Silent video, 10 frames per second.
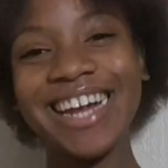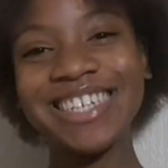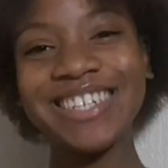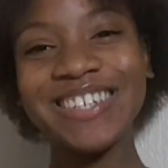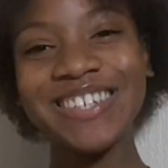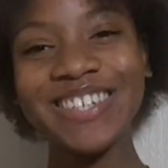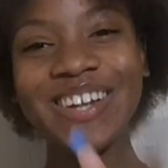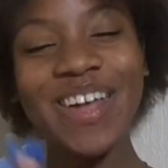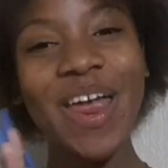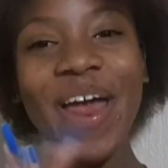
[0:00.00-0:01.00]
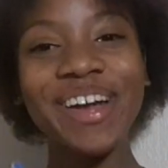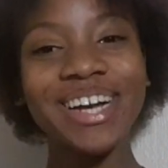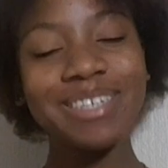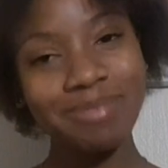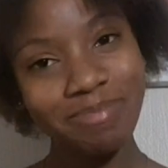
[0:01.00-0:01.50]
you know,
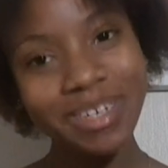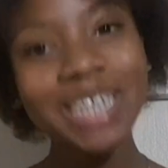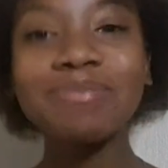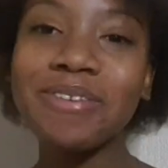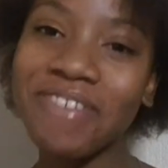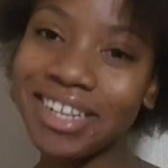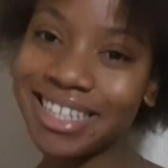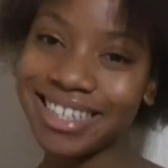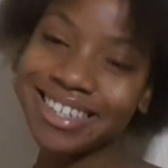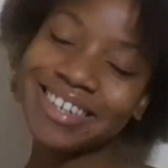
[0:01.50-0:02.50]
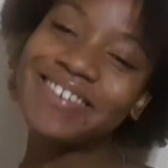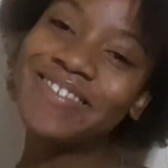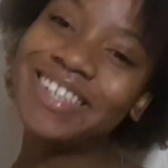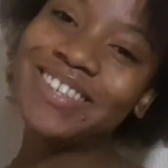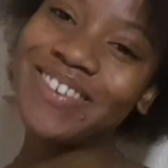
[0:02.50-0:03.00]
ask people, ask my friends.
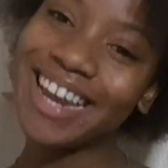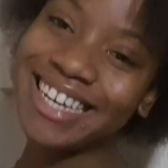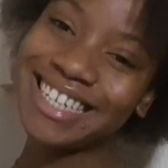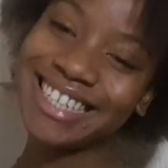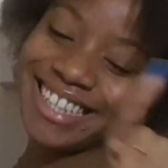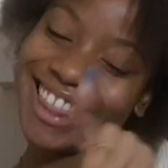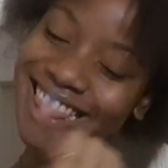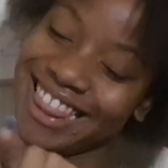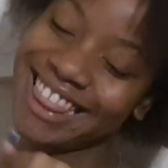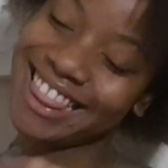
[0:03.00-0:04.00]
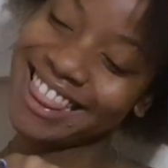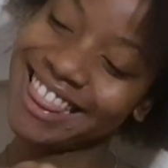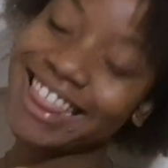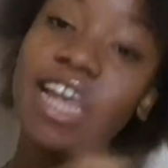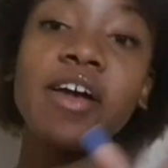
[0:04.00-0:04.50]
Once we like
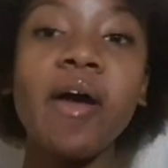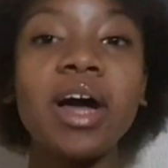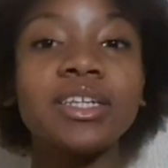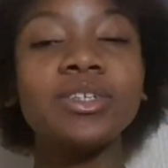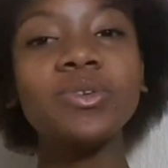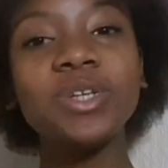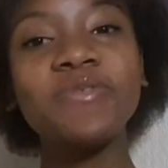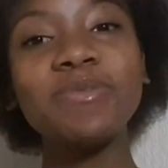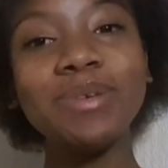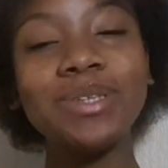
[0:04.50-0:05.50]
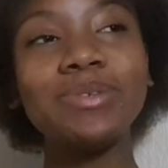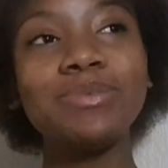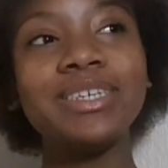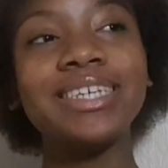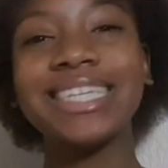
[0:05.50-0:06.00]
there's no need for me to
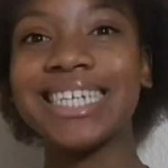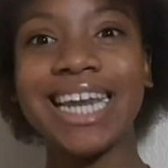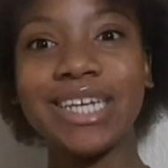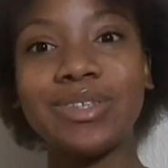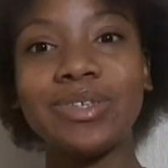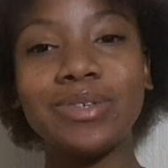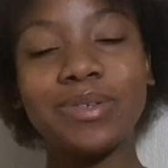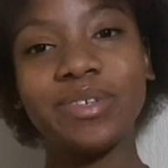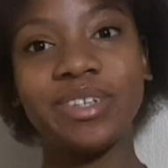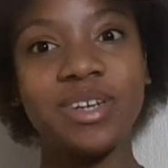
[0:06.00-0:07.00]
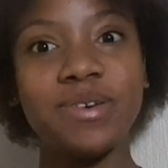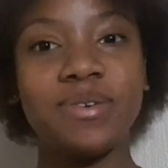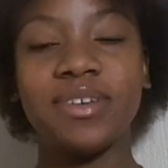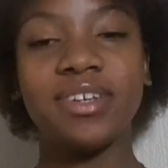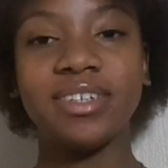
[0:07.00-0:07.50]
be nice to you. No.
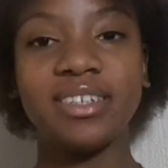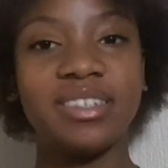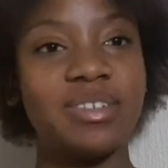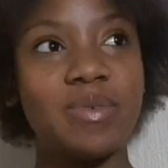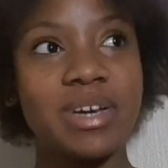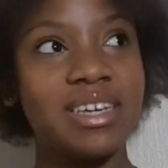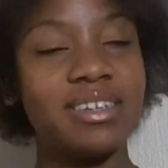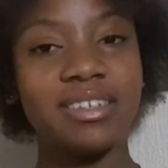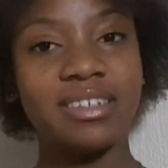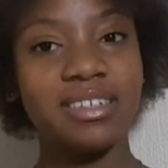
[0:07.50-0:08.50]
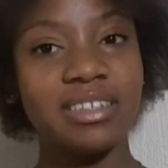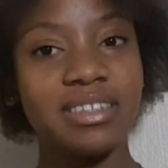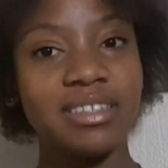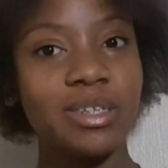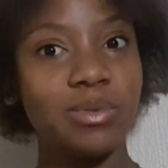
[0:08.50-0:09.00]
Why?
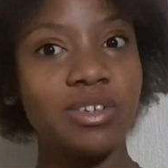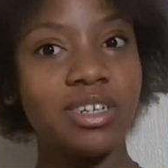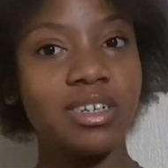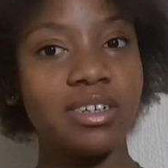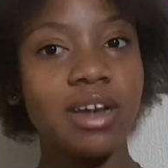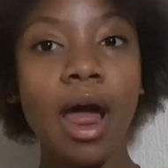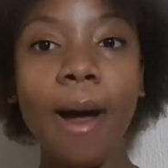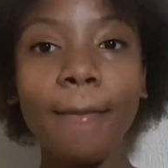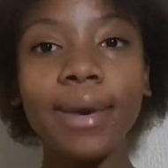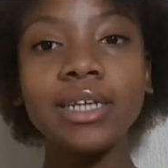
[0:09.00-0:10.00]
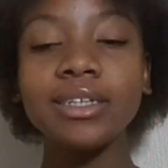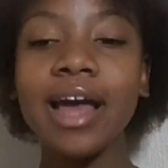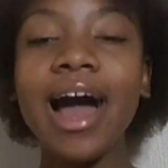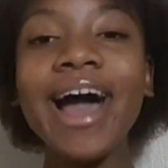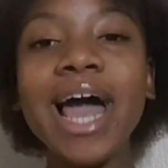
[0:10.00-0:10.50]
That's weird. But
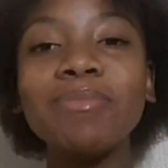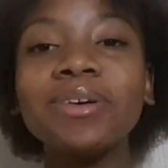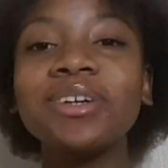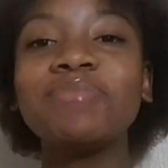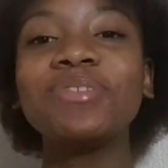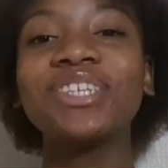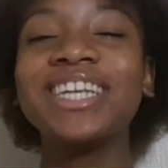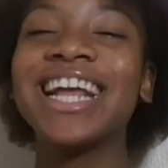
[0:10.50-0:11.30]
I am a good person